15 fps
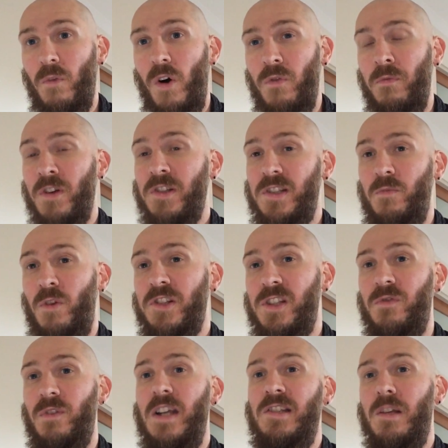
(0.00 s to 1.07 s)
What's
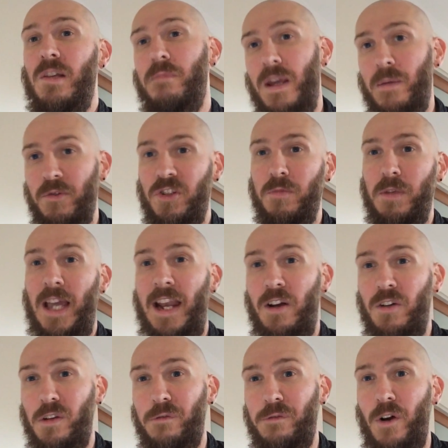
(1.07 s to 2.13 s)
the reason that people should be getting
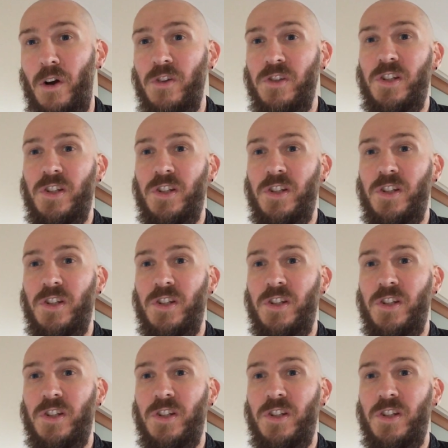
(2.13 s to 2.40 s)
on the phone